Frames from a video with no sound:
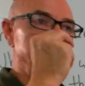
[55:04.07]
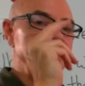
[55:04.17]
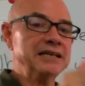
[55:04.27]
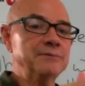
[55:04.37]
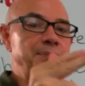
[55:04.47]

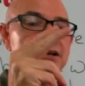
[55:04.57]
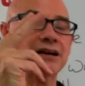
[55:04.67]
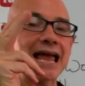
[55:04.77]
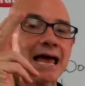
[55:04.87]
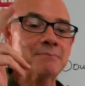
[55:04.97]
peanut
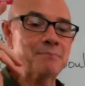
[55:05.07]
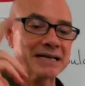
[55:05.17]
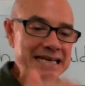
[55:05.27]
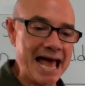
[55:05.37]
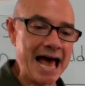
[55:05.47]
butter and
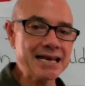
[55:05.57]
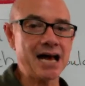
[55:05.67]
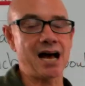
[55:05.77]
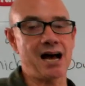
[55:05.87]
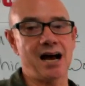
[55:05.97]

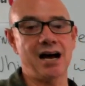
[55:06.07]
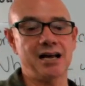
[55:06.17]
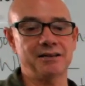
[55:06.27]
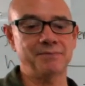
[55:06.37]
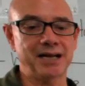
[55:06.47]
banana
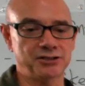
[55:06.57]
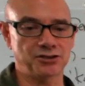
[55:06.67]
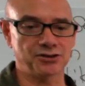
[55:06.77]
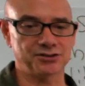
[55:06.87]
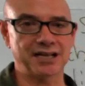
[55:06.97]
on my toast.